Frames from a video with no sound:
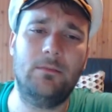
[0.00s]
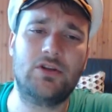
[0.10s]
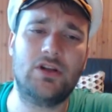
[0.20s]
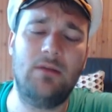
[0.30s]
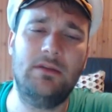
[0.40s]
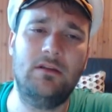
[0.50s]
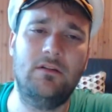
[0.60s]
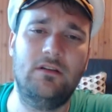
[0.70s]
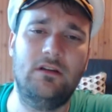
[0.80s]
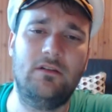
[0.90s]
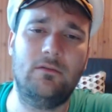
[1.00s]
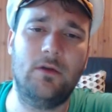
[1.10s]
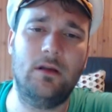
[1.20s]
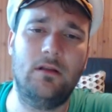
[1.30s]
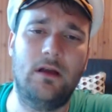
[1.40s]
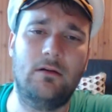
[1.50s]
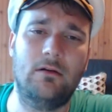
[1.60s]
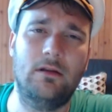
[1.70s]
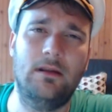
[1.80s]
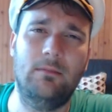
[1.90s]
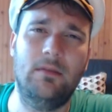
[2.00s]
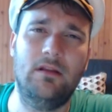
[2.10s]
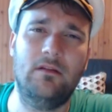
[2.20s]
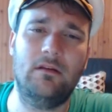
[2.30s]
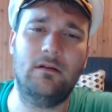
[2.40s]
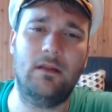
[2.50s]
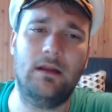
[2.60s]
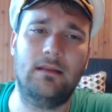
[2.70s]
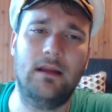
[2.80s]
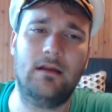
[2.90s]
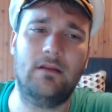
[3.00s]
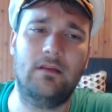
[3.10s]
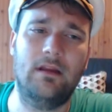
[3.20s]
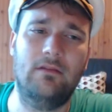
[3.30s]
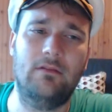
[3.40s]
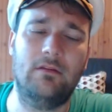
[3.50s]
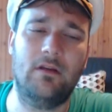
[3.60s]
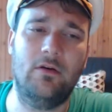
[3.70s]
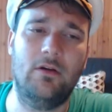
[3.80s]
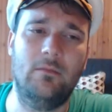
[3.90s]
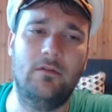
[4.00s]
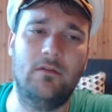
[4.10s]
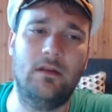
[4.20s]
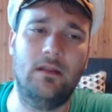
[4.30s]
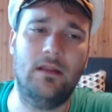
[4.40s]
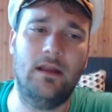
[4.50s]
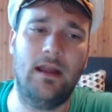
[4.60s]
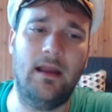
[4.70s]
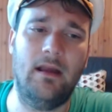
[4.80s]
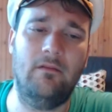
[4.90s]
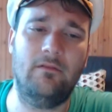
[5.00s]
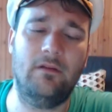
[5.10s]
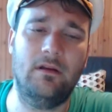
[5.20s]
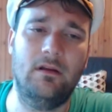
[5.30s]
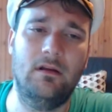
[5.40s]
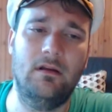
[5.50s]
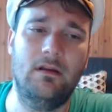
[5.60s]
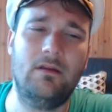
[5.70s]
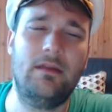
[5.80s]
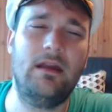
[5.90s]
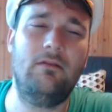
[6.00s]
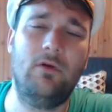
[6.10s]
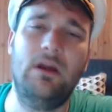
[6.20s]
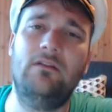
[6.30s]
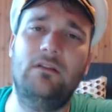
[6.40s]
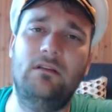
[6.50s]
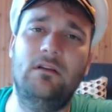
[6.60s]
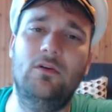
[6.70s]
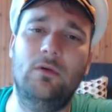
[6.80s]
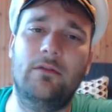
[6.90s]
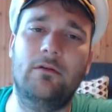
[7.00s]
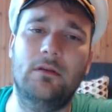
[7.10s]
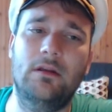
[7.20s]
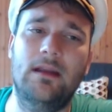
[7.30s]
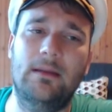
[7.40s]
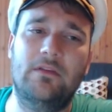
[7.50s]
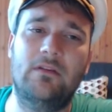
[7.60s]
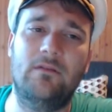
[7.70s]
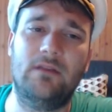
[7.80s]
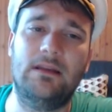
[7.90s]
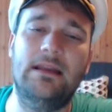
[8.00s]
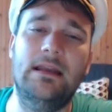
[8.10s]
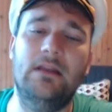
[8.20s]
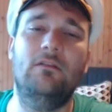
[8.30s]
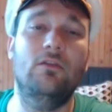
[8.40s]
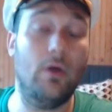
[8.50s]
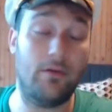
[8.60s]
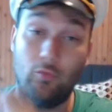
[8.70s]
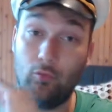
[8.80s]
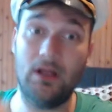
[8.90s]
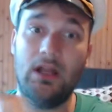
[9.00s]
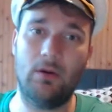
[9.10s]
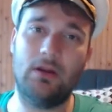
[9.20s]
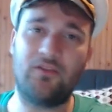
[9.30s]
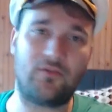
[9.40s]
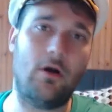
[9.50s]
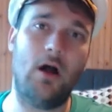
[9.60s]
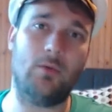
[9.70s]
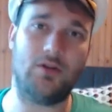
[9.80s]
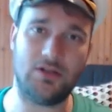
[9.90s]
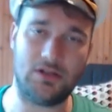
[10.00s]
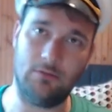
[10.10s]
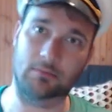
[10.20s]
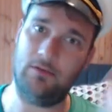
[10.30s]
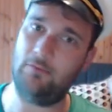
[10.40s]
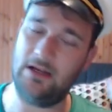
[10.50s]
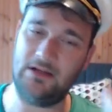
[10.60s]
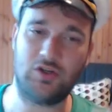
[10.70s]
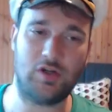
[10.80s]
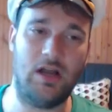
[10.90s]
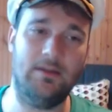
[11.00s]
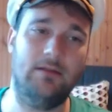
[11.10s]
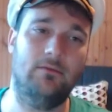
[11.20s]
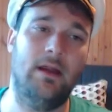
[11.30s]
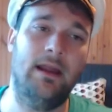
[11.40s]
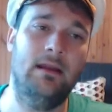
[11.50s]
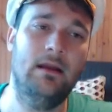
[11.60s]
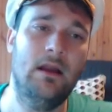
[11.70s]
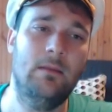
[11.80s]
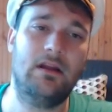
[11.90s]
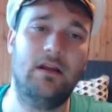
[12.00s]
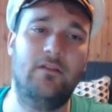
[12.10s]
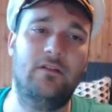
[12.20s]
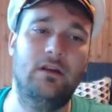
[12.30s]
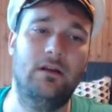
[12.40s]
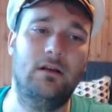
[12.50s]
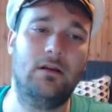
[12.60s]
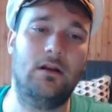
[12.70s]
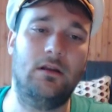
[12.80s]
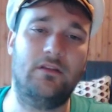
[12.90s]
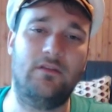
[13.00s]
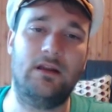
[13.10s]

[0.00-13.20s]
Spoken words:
Shaman usually doesn't run a lot of early game minions that are like that, because they have their totems and they have, you know, they have ways to deal with early game stuff to get into where they're really, really strong, which is your mid-range Shaman, right? Because, you know, look at all this stuff.